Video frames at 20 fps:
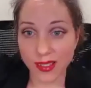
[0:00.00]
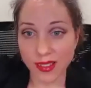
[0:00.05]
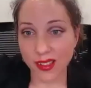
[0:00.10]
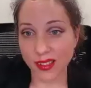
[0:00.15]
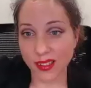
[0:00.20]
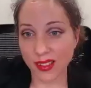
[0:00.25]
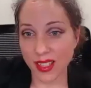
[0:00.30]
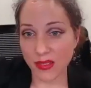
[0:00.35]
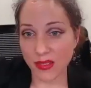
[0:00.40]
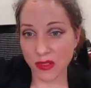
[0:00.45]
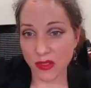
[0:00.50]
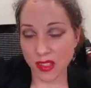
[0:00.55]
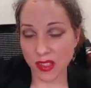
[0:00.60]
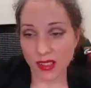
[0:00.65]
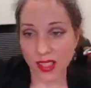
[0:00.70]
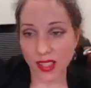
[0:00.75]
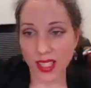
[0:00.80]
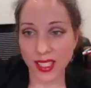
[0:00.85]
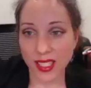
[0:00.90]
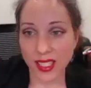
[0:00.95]
and
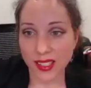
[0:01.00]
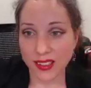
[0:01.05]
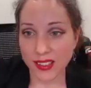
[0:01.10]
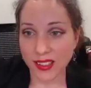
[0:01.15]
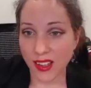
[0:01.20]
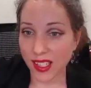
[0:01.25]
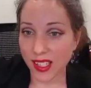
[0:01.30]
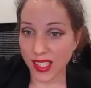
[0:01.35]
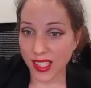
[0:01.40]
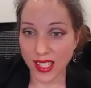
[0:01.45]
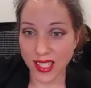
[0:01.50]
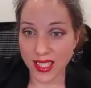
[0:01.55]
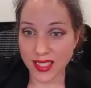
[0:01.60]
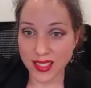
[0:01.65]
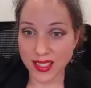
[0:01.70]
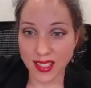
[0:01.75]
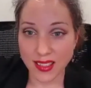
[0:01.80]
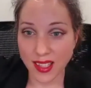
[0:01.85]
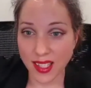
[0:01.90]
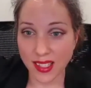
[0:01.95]
definitely not an
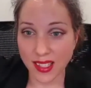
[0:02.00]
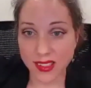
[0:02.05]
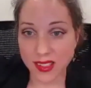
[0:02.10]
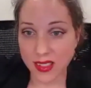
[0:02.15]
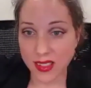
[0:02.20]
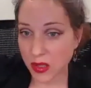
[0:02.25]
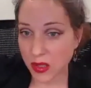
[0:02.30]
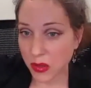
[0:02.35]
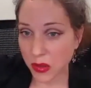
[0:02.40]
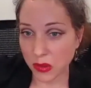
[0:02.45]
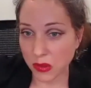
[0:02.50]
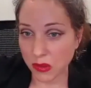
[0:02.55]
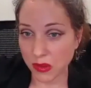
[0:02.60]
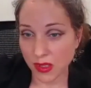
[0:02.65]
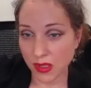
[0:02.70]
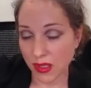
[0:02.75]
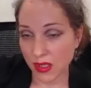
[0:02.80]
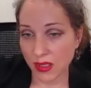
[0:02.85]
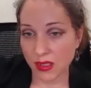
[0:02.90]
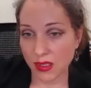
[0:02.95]
easy thing to
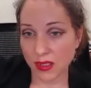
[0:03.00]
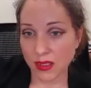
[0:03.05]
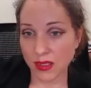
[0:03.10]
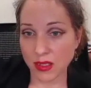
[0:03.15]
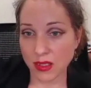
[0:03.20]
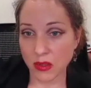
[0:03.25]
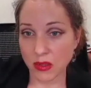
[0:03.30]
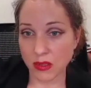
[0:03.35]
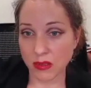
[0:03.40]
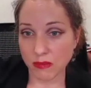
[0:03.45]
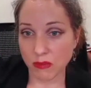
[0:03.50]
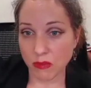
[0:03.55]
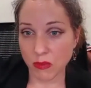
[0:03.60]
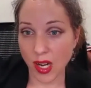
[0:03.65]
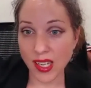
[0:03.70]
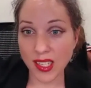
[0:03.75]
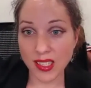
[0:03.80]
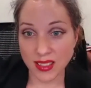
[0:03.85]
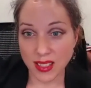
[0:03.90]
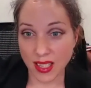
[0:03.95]

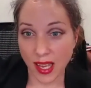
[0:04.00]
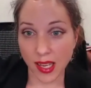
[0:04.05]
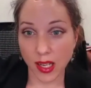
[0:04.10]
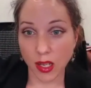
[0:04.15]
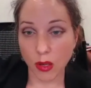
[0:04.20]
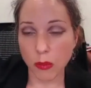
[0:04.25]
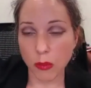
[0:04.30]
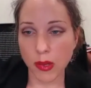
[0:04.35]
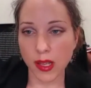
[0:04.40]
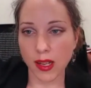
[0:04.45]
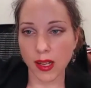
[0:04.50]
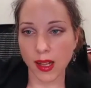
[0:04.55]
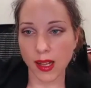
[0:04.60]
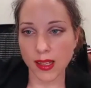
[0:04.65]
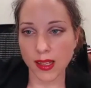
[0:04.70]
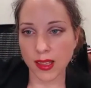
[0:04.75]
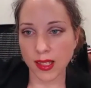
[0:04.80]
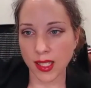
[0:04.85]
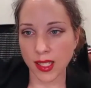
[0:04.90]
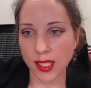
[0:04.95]
reconcile. But I
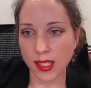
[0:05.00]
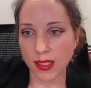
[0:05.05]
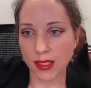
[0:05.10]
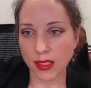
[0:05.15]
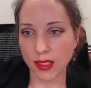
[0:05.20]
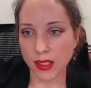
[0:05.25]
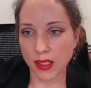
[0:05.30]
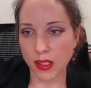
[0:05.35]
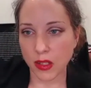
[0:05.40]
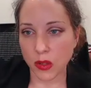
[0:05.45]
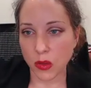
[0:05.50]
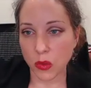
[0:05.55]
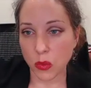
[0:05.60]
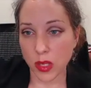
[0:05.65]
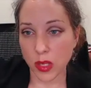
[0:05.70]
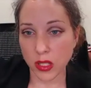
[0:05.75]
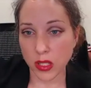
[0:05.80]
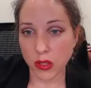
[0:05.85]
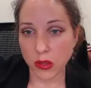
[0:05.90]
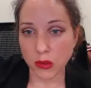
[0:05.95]
think,
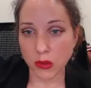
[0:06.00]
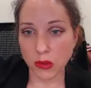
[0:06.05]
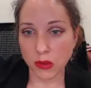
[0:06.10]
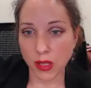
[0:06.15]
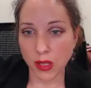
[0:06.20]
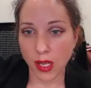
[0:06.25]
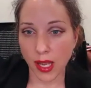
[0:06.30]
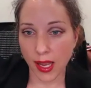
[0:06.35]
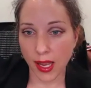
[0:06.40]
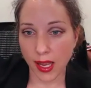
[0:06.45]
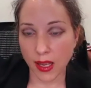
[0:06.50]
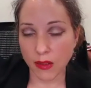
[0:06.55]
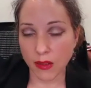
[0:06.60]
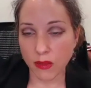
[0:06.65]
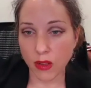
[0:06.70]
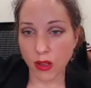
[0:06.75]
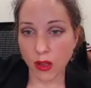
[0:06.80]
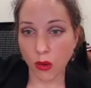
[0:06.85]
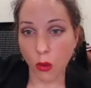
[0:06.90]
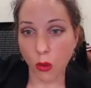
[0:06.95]
when you have
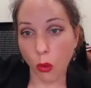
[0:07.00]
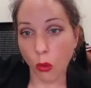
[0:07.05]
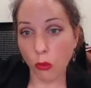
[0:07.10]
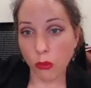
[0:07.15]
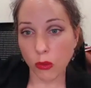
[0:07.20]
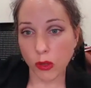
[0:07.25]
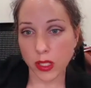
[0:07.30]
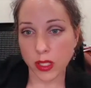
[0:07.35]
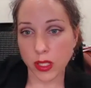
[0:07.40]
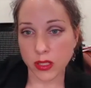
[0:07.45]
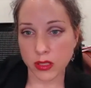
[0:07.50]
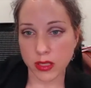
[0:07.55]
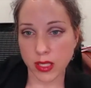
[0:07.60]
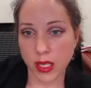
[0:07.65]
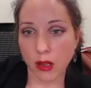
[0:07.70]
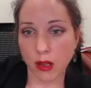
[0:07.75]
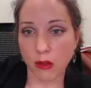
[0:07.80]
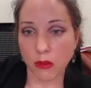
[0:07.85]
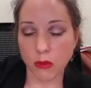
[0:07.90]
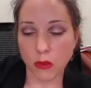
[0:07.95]
a goal for
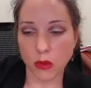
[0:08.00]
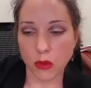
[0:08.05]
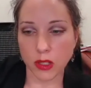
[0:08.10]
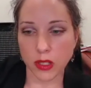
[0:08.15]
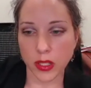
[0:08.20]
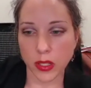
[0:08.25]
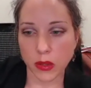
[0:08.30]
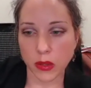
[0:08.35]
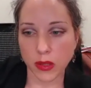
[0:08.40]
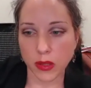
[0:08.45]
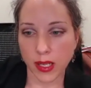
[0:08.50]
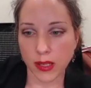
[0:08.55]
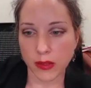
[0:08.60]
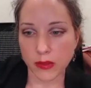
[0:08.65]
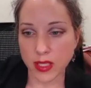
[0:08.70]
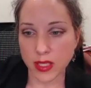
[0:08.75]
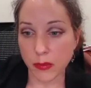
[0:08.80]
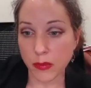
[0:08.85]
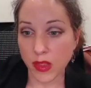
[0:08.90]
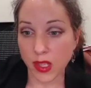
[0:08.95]
yourself, or you have
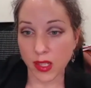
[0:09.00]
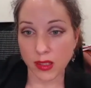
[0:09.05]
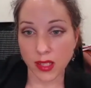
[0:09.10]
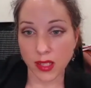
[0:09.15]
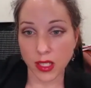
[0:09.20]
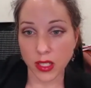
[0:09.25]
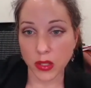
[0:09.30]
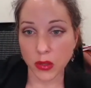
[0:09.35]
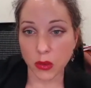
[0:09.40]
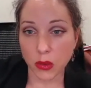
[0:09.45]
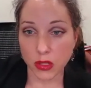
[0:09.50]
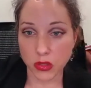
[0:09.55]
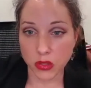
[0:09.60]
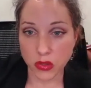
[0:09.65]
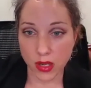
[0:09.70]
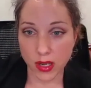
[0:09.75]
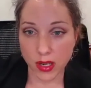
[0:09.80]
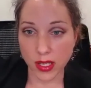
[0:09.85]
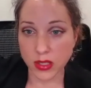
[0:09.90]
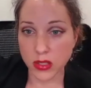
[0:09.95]
something that you are
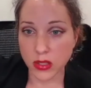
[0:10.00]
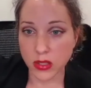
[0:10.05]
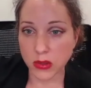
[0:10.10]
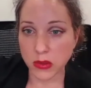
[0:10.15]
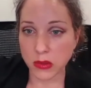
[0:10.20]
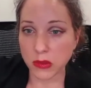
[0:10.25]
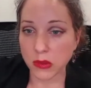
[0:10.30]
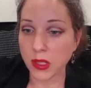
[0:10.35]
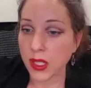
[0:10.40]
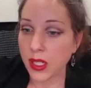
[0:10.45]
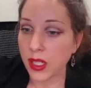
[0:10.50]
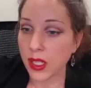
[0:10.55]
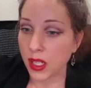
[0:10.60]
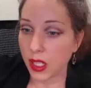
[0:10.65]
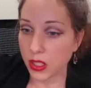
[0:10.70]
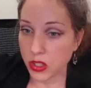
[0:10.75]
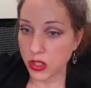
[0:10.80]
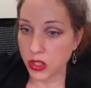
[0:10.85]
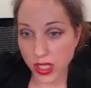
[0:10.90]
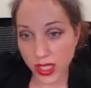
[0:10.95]
trying to
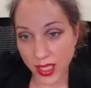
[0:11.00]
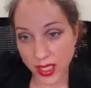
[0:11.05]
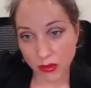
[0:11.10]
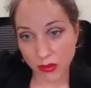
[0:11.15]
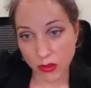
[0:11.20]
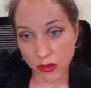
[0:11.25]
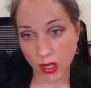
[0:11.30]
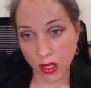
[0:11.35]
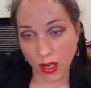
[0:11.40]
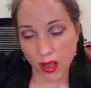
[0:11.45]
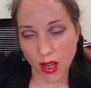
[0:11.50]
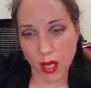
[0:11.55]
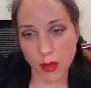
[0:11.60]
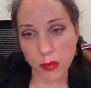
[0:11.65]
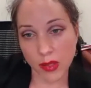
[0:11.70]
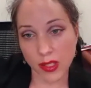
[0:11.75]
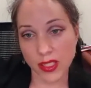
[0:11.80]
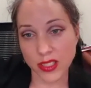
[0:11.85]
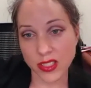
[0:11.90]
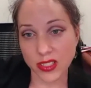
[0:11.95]
achieve or
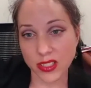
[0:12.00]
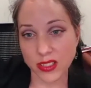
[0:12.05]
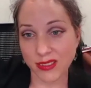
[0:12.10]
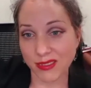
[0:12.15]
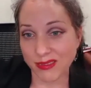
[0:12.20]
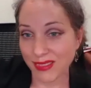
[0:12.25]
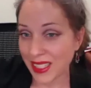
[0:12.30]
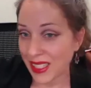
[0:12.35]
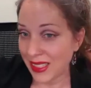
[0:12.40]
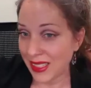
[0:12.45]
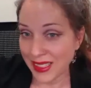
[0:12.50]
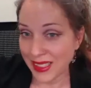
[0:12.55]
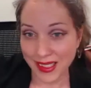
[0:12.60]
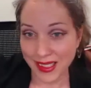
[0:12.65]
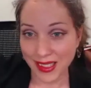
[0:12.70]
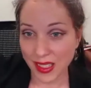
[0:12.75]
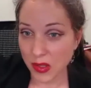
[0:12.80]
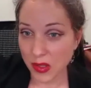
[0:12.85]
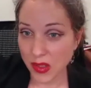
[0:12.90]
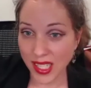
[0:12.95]
accomplish,
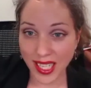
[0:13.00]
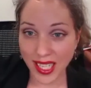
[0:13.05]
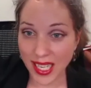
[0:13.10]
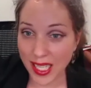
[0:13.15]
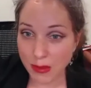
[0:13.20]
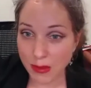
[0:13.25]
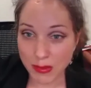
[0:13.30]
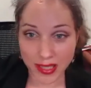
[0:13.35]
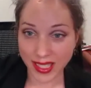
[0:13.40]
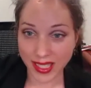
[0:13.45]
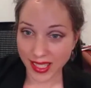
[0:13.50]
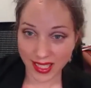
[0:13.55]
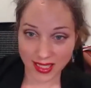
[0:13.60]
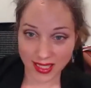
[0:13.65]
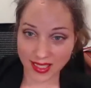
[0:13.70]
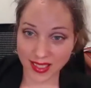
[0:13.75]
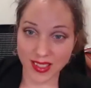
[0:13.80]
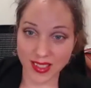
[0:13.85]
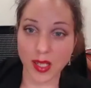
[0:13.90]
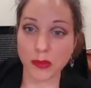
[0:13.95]
I don't think anybody can
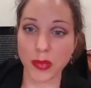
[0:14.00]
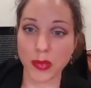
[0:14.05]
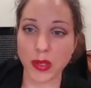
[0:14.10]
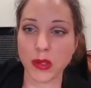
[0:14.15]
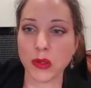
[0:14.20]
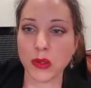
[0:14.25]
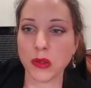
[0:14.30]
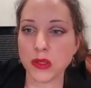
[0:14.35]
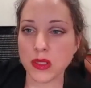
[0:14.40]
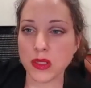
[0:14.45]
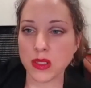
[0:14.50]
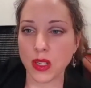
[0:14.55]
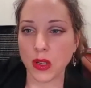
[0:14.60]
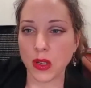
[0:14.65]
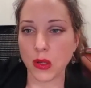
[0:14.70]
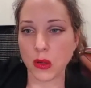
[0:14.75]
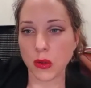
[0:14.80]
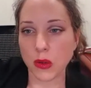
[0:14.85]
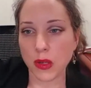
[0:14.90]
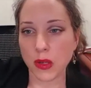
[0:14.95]
stop you.
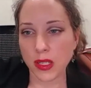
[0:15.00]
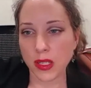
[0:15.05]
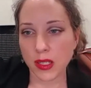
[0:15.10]
So,